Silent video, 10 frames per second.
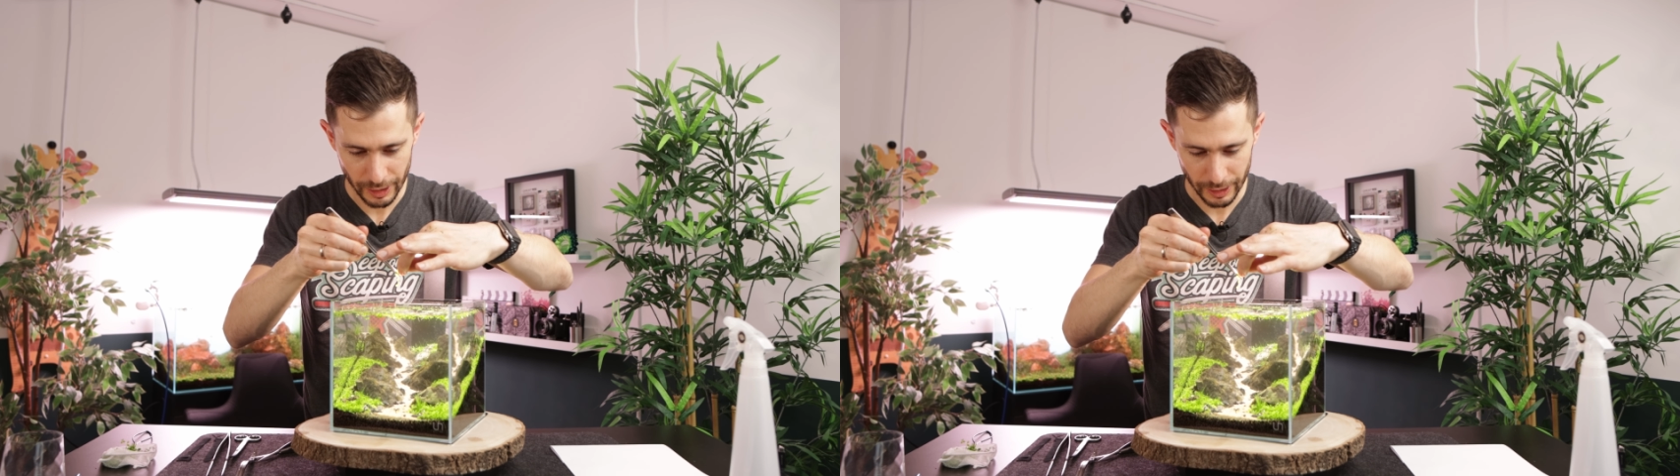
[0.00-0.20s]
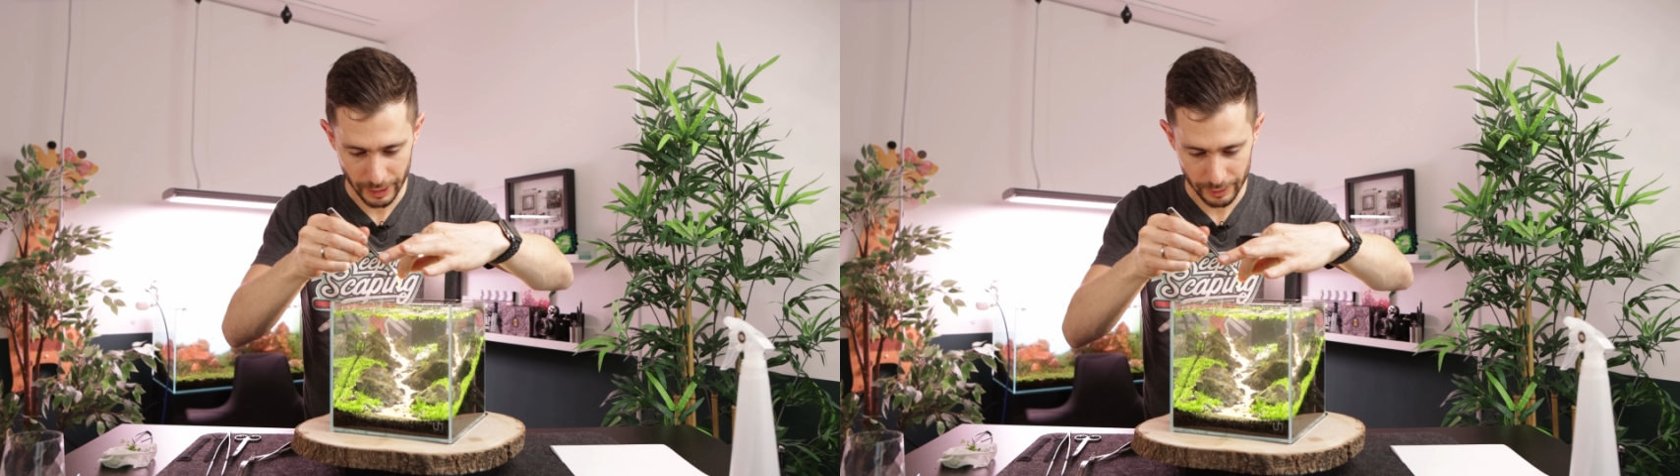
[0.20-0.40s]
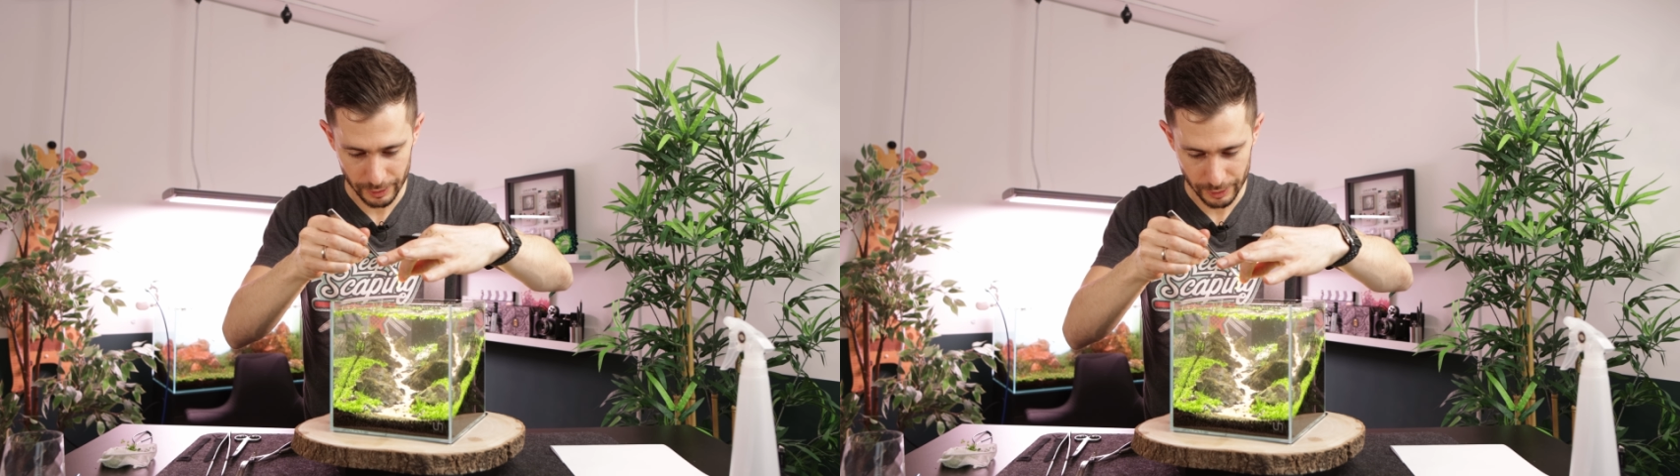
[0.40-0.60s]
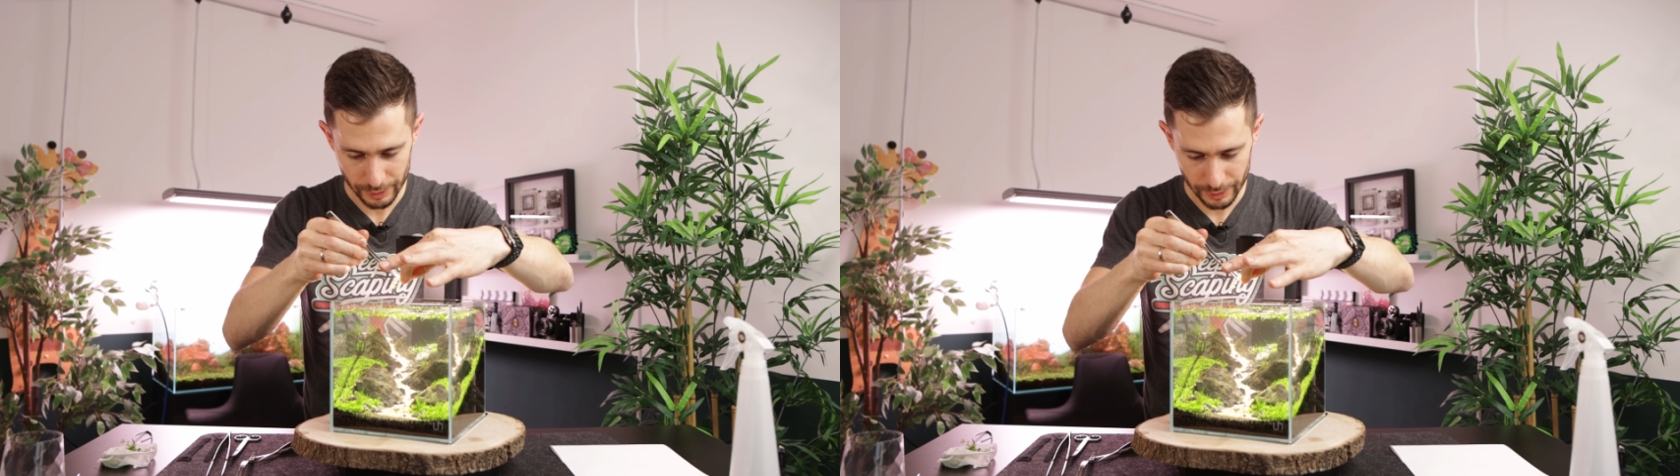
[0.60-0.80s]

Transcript: and